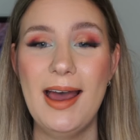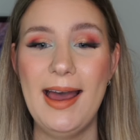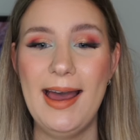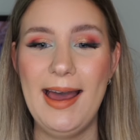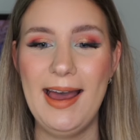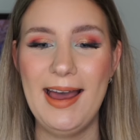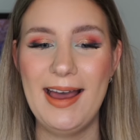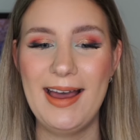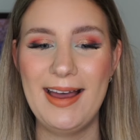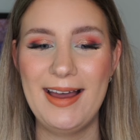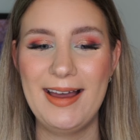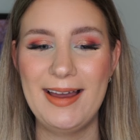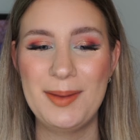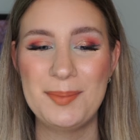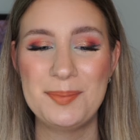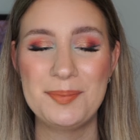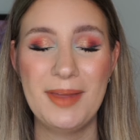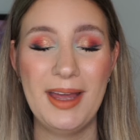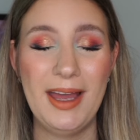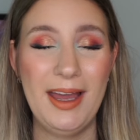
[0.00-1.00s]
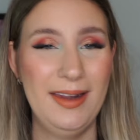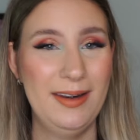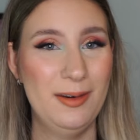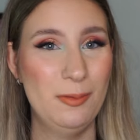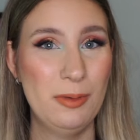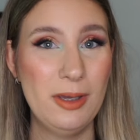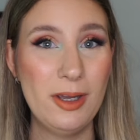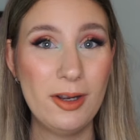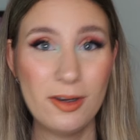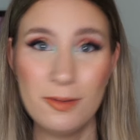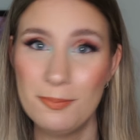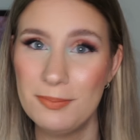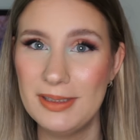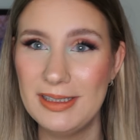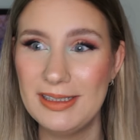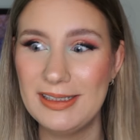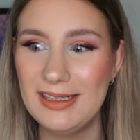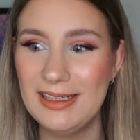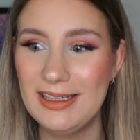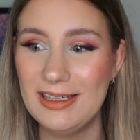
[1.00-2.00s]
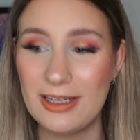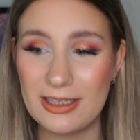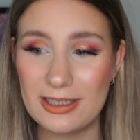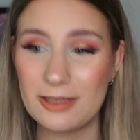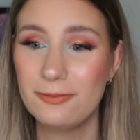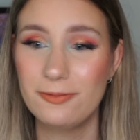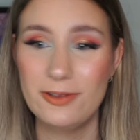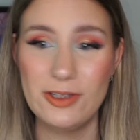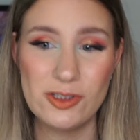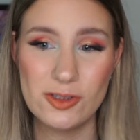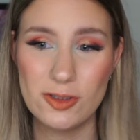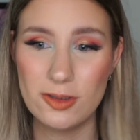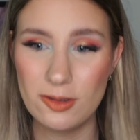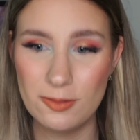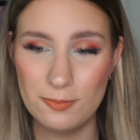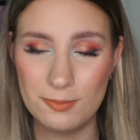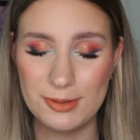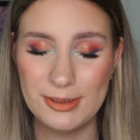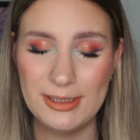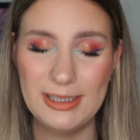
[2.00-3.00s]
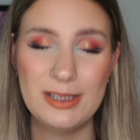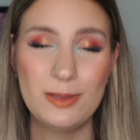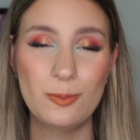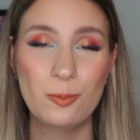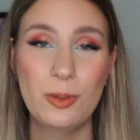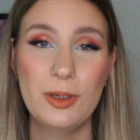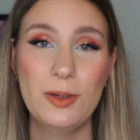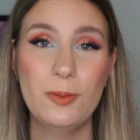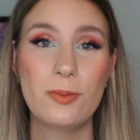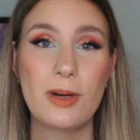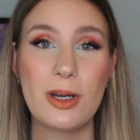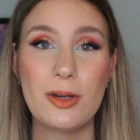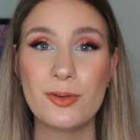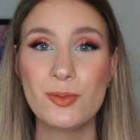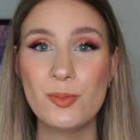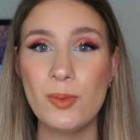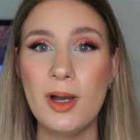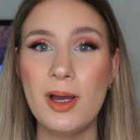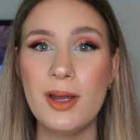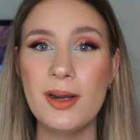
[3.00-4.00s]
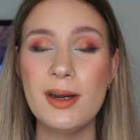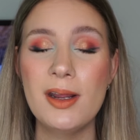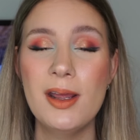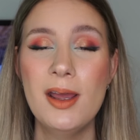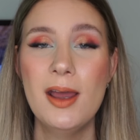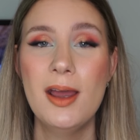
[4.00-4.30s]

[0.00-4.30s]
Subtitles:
And we are completely, like, official complete with round one.